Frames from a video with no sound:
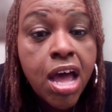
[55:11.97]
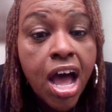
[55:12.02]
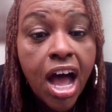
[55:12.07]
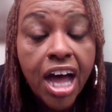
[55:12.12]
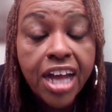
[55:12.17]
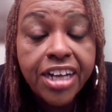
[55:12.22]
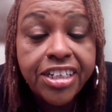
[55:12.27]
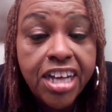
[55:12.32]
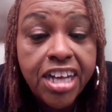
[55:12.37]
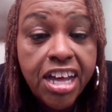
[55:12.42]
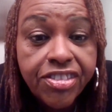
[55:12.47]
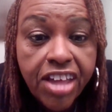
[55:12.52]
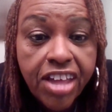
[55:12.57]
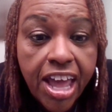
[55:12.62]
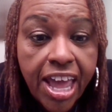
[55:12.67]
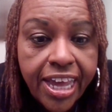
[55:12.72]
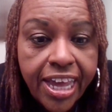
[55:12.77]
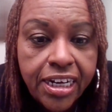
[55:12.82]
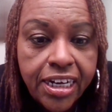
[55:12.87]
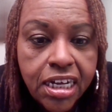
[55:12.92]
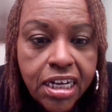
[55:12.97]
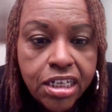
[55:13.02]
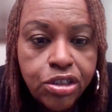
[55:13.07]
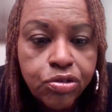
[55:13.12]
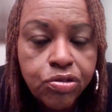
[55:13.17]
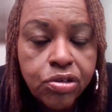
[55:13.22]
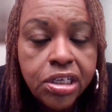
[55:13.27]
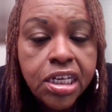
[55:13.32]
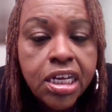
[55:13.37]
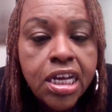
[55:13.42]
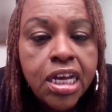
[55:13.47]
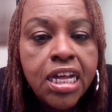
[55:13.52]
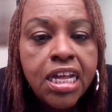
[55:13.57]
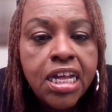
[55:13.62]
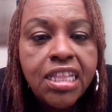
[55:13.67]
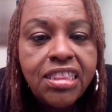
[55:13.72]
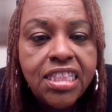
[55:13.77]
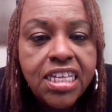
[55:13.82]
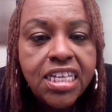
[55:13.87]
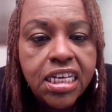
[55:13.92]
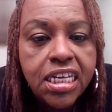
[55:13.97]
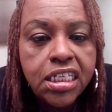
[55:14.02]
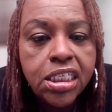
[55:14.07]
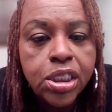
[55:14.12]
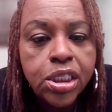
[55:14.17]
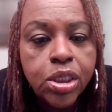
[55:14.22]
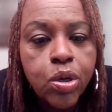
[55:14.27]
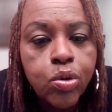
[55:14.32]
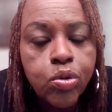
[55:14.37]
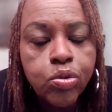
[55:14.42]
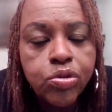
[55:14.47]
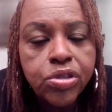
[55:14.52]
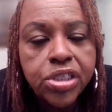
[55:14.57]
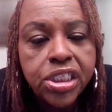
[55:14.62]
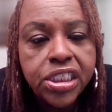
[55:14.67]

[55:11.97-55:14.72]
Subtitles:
another 800. These schools